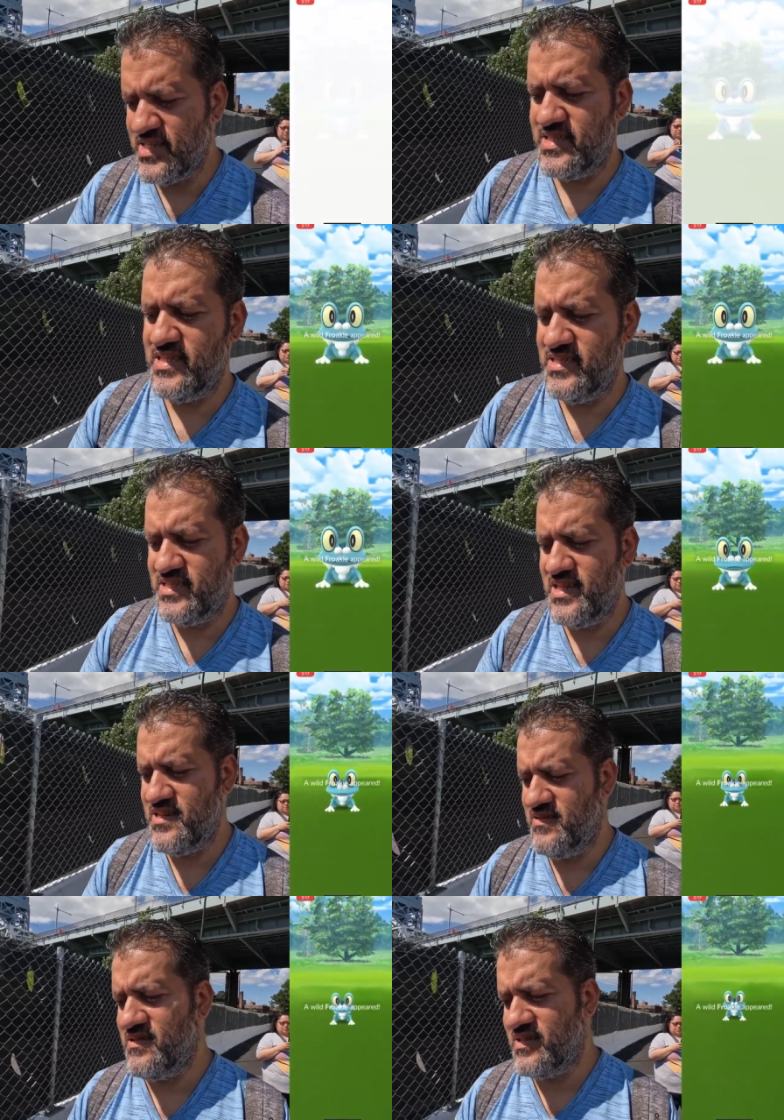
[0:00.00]
incense
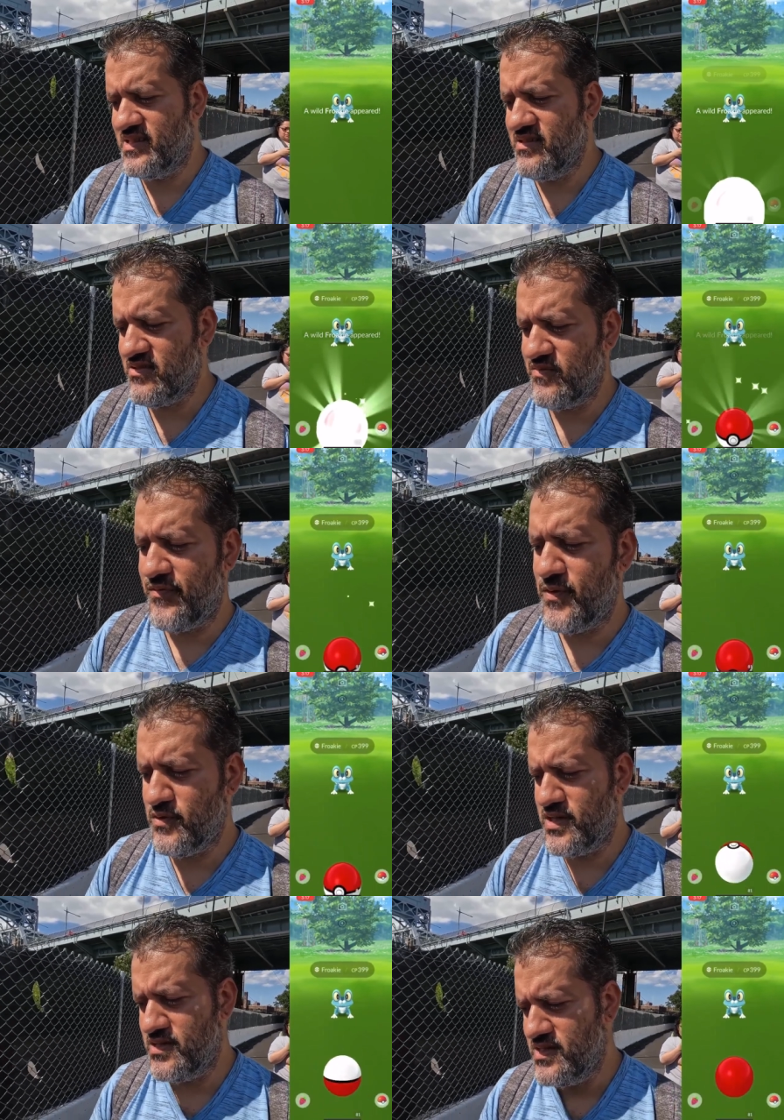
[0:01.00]
and another
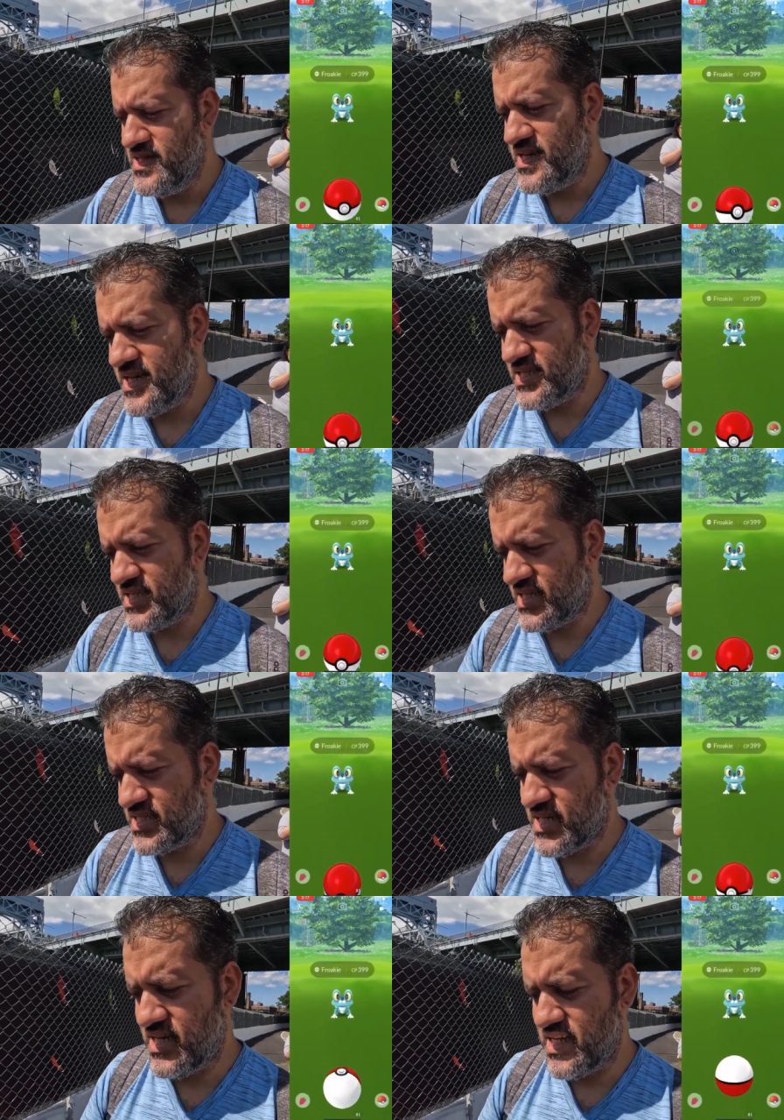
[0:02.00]
Froakie. It is not
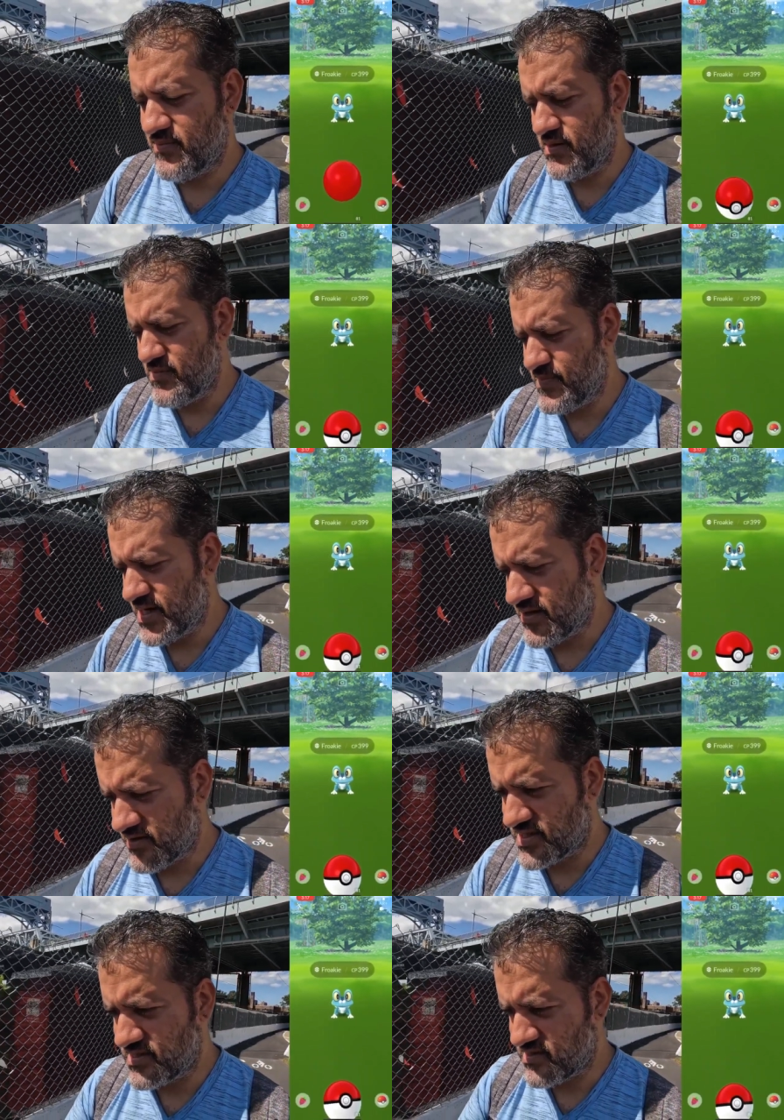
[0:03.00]
shiny. But let me back up because